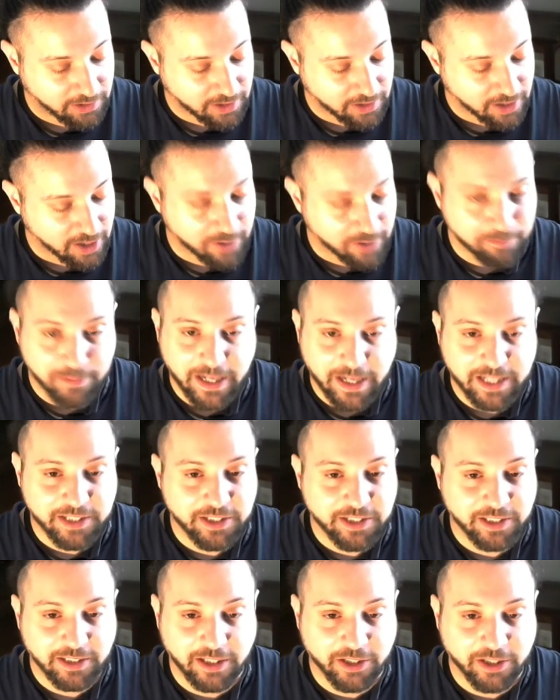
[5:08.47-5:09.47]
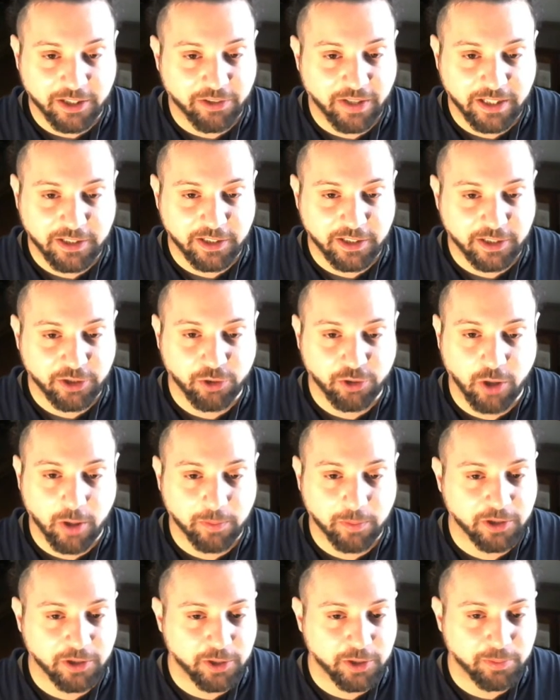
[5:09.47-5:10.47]
amazing eclectic
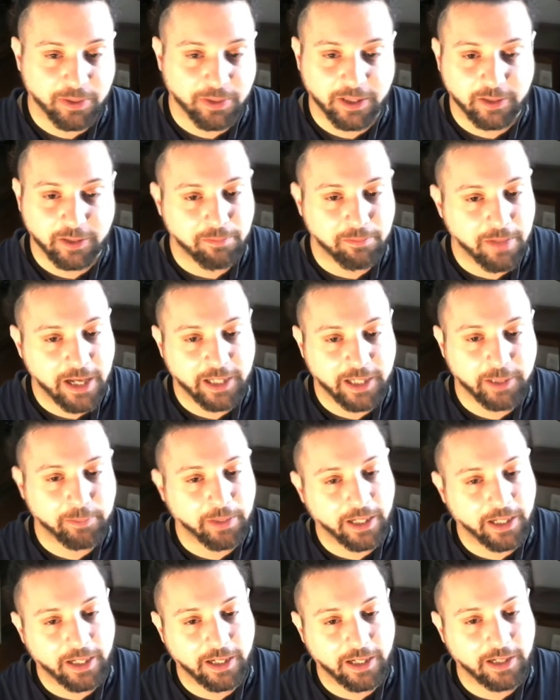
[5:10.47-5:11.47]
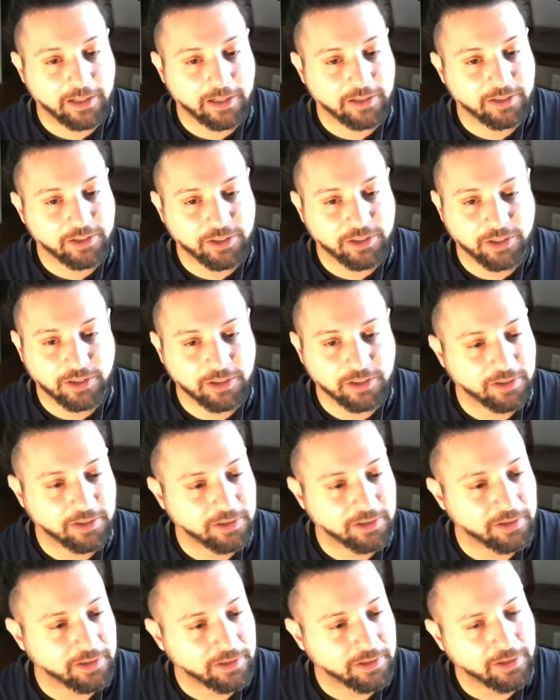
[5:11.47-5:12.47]
drummer, has been in many bands.
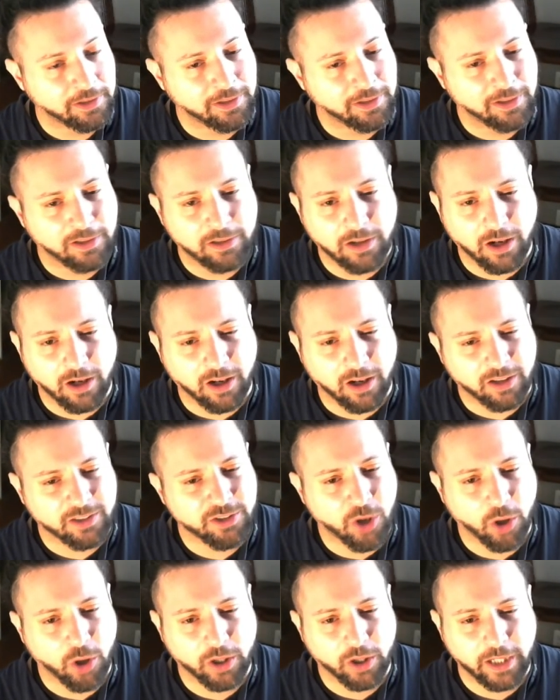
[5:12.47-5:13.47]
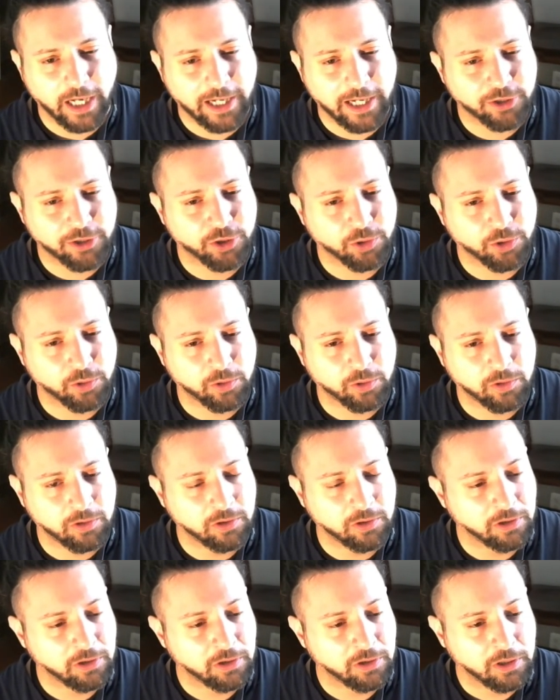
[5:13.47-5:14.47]
Dark Angel,
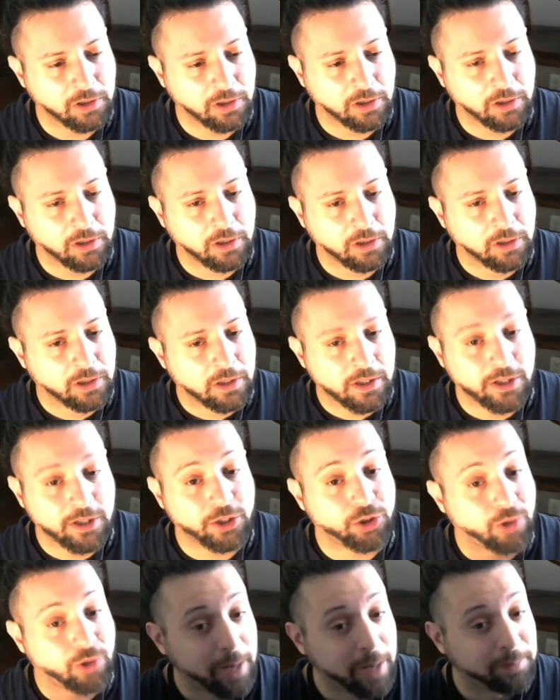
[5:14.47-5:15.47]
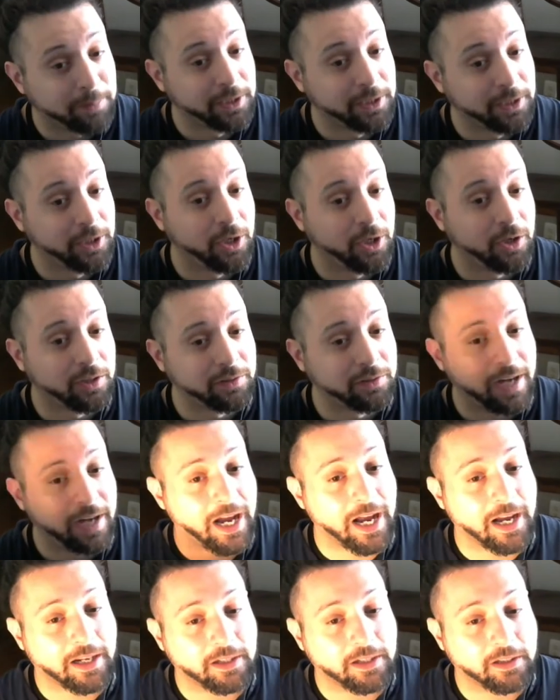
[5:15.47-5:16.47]
strapping young
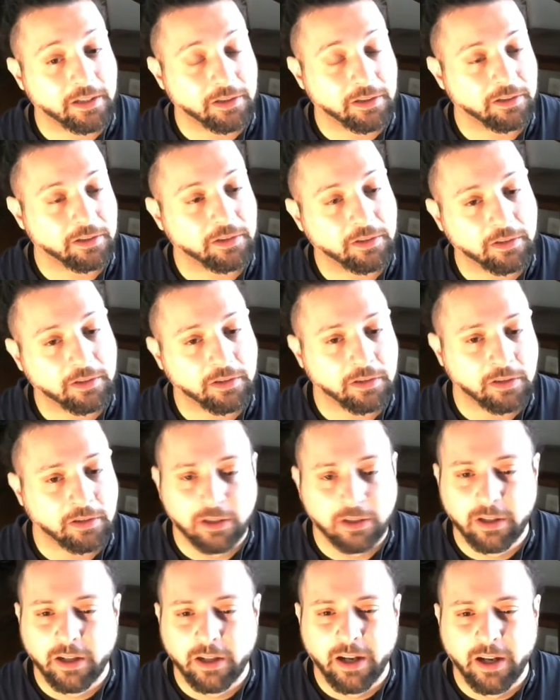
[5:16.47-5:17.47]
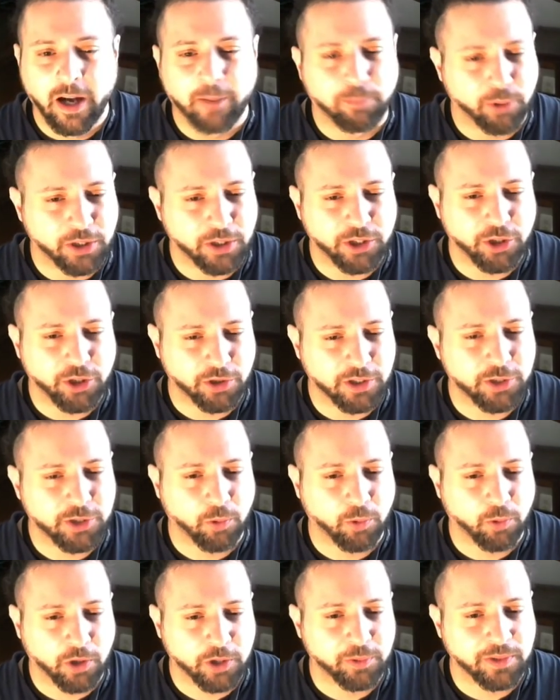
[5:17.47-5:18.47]
lad. I'm pretty sure he's
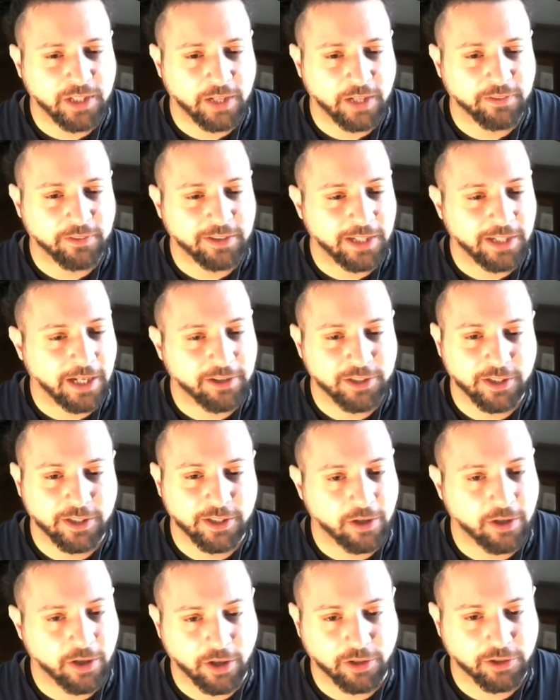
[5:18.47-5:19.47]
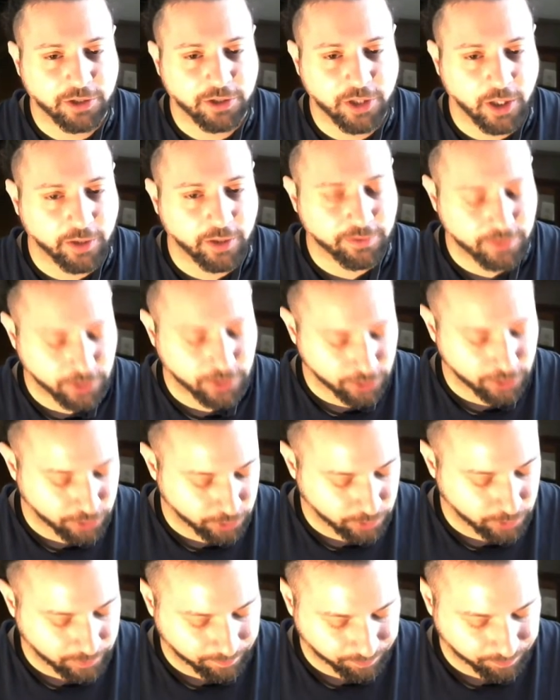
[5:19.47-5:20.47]
worked with Devin Townsend on other stuff too.